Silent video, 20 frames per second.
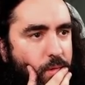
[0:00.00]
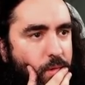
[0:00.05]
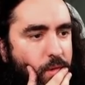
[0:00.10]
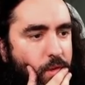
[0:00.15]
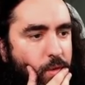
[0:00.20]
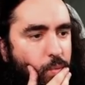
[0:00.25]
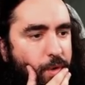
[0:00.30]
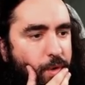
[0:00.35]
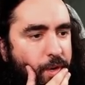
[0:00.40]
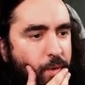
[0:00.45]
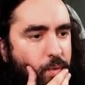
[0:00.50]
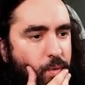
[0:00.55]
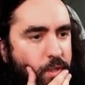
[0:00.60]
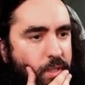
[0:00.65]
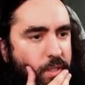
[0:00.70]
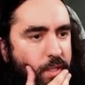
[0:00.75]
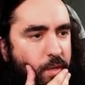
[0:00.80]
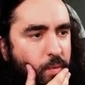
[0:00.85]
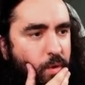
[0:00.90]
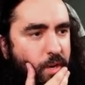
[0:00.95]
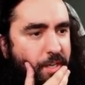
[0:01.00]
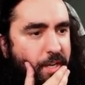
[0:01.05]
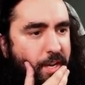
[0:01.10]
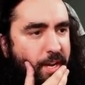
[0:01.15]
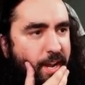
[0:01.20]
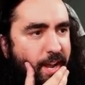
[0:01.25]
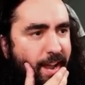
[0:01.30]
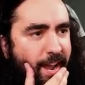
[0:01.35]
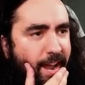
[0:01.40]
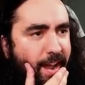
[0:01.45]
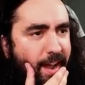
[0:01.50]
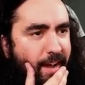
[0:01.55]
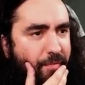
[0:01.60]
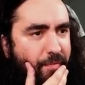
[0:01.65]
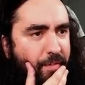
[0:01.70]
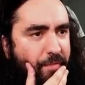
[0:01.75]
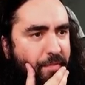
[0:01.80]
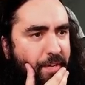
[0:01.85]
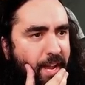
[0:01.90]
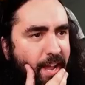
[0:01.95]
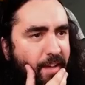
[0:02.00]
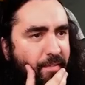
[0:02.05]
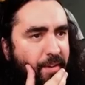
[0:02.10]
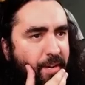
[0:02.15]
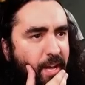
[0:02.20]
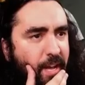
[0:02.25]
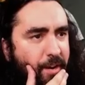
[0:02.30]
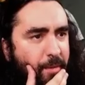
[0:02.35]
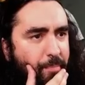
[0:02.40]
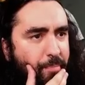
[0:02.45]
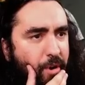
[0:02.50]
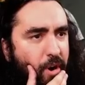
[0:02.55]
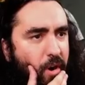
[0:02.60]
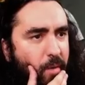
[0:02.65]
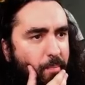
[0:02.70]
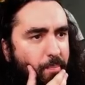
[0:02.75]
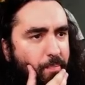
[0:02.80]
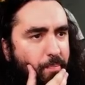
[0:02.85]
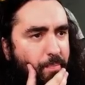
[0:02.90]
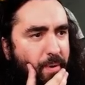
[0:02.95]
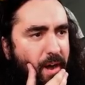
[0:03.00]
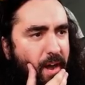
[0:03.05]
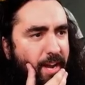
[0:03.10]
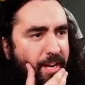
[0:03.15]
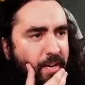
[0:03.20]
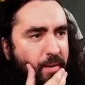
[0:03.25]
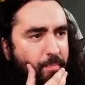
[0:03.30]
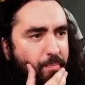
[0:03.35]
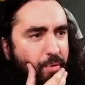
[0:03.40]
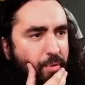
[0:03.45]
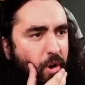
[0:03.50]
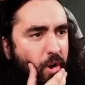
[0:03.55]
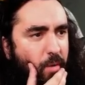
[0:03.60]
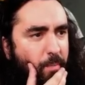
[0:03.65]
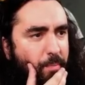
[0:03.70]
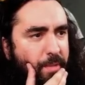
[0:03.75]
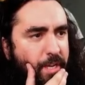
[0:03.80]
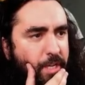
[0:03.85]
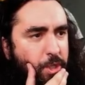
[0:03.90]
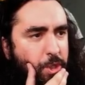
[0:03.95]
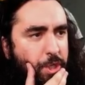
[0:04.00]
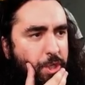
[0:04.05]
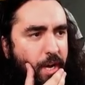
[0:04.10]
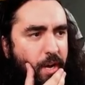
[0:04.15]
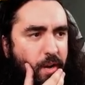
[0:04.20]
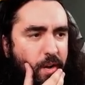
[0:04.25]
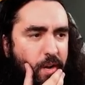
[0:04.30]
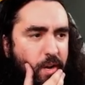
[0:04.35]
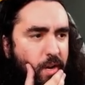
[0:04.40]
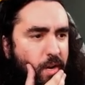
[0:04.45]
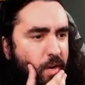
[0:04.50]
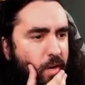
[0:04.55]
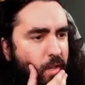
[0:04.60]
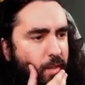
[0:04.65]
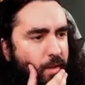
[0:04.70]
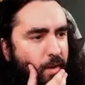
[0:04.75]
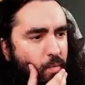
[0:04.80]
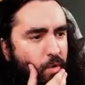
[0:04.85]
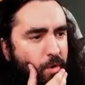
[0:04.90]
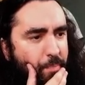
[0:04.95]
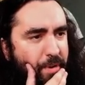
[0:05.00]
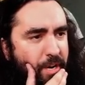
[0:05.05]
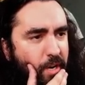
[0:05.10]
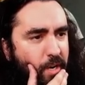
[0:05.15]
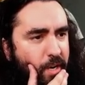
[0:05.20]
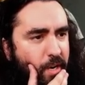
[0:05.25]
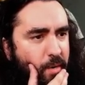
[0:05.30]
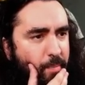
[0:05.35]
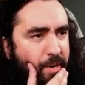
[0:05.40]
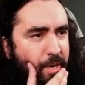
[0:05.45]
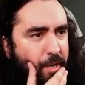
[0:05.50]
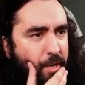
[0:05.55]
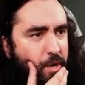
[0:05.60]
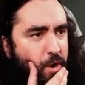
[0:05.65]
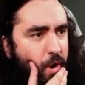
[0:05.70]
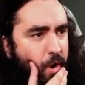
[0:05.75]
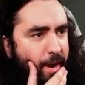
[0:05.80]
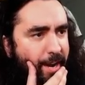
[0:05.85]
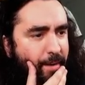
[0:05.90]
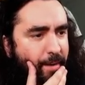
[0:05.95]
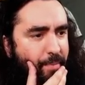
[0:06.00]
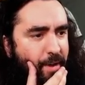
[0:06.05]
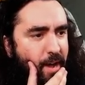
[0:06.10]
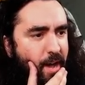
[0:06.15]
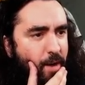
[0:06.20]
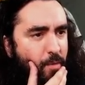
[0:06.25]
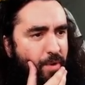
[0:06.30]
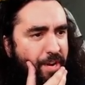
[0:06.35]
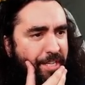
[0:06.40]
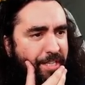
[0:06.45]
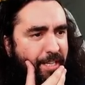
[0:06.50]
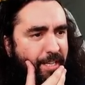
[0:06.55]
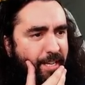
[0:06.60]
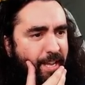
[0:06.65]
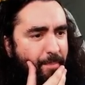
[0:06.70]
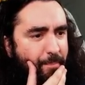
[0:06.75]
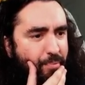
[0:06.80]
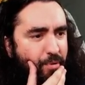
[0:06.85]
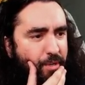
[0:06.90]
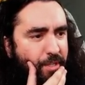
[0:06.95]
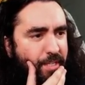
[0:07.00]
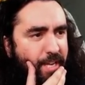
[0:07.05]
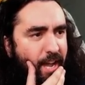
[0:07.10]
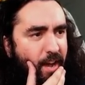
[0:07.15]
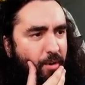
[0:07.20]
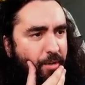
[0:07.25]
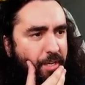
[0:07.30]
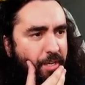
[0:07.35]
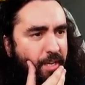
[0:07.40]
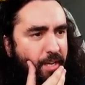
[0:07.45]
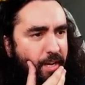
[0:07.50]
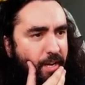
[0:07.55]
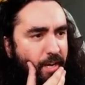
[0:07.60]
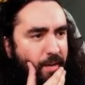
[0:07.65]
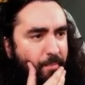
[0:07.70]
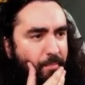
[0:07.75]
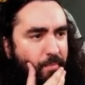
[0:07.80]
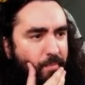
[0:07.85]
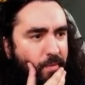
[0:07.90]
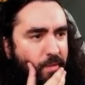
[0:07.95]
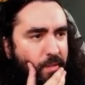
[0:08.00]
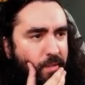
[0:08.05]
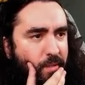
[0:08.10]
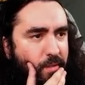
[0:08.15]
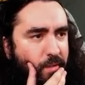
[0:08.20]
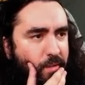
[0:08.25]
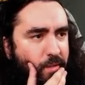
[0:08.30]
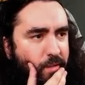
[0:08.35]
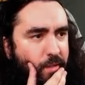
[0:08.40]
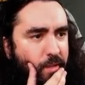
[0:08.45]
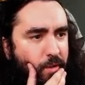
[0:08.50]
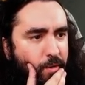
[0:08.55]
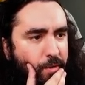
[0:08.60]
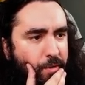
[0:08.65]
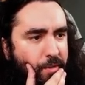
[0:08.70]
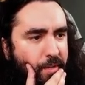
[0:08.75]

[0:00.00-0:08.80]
And we will see what they have. If they have another bomb-biting palm ninja, that would be a little bit annoying, but we still can put down the, um, you know, the